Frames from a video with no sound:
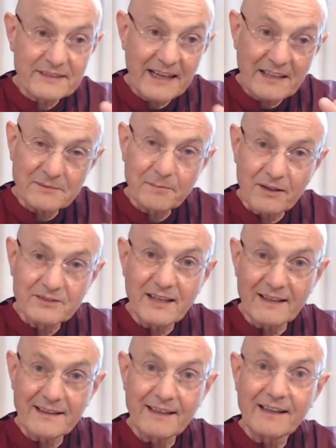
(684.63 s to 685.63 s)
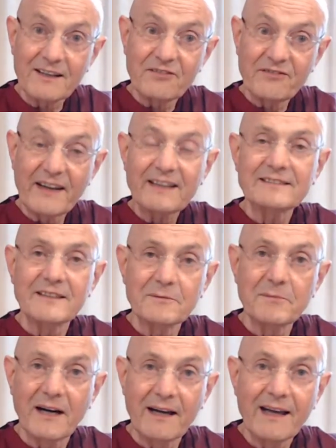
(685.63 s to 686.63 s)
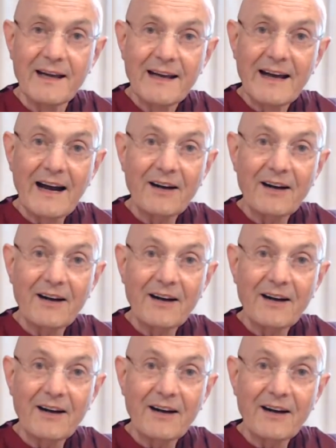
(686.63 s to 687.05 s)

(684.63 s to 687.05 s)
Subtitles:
Your taste buds, I think, are affected by